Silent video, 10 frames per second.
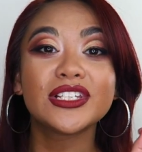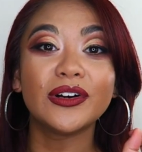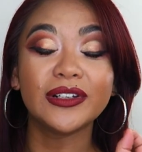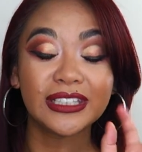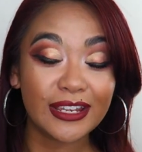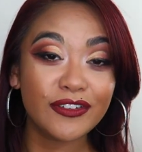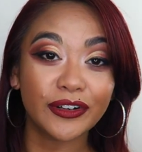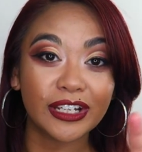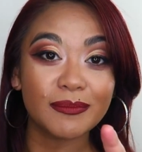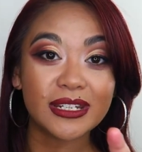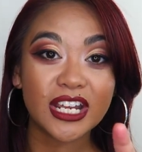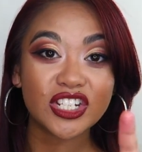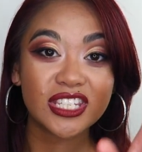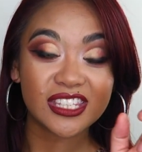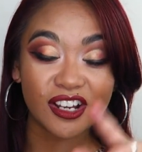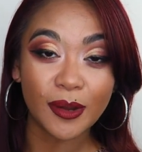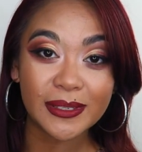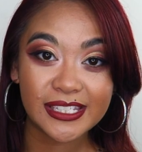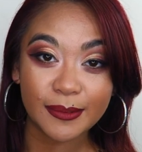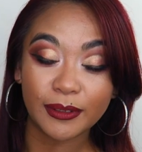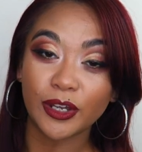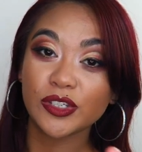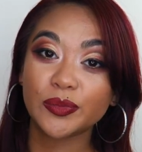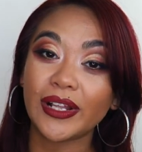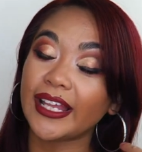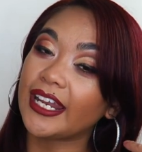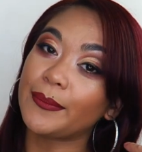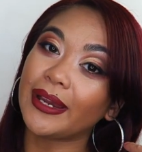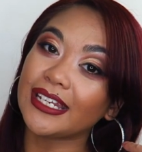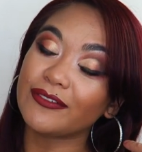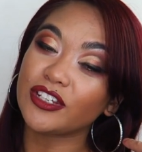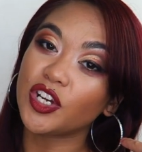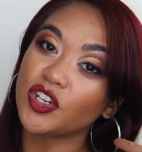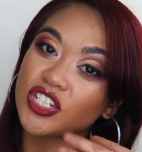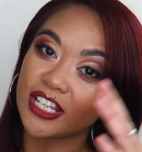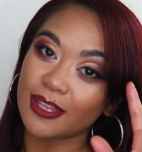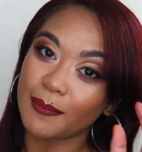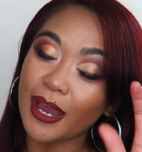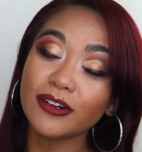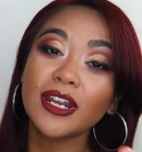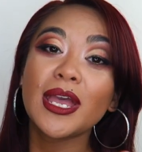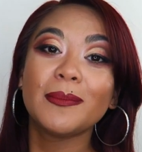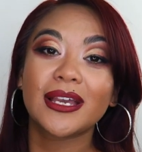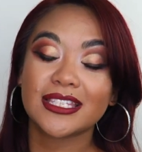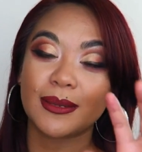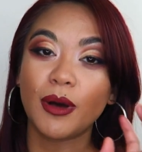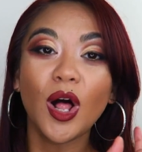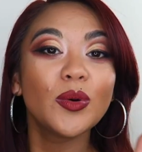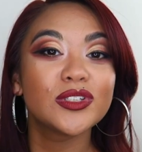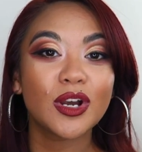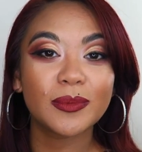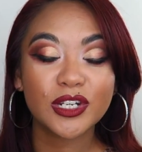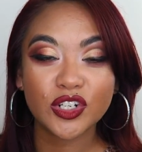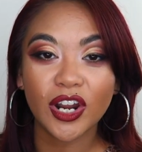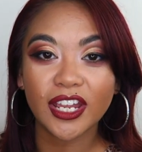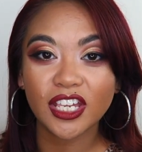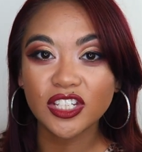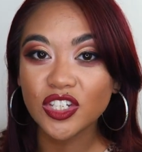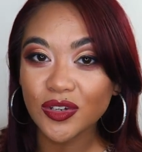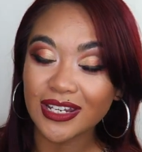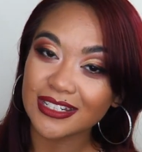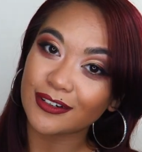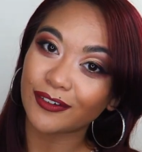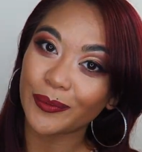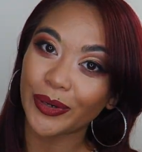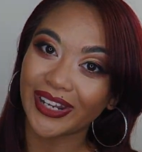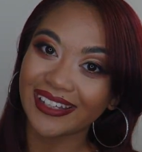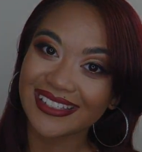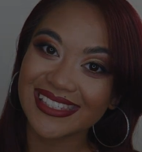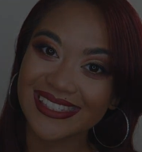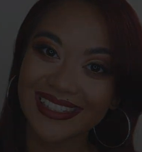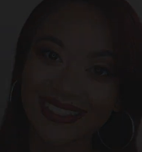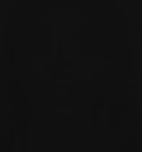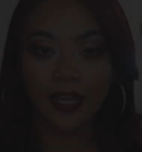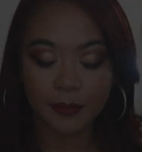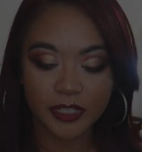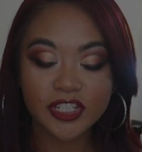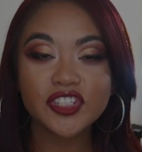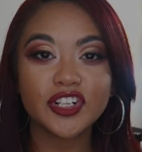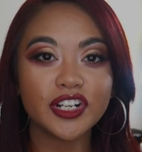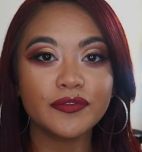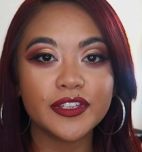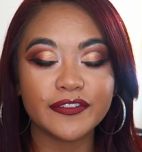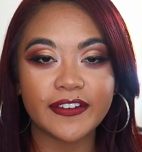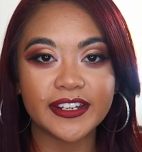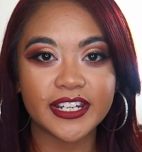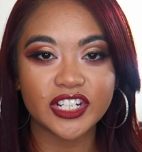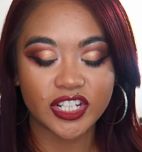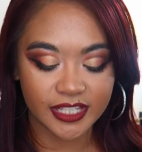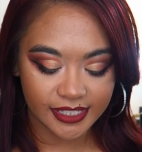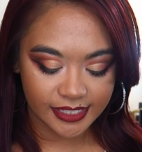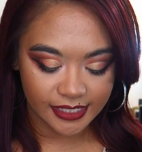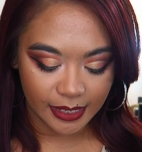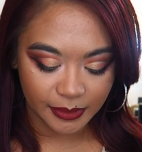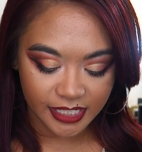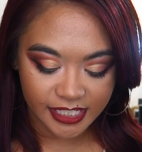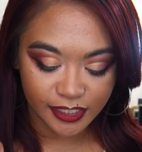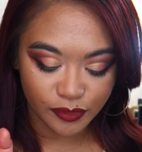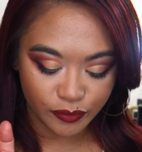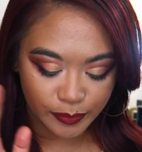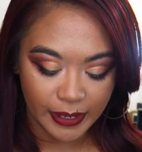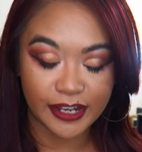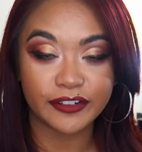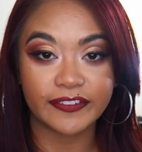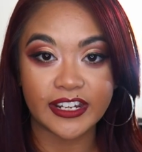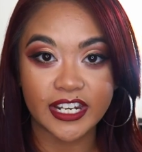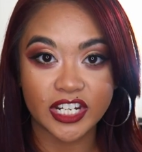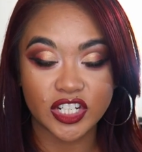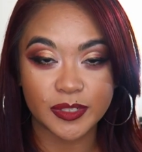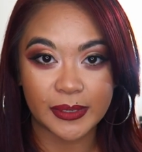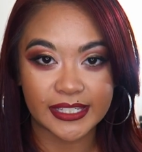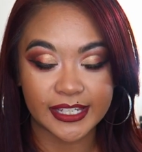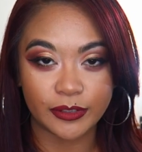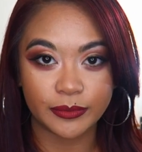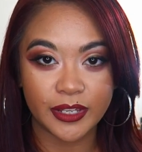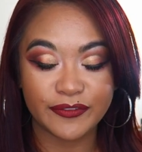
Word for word: so leave your recommendations in the comments down below as well and I might even go check them out because I'm always open to trying new and different products. I'm gonna start off with the foundations. I'm gonna start off with powder foundations because I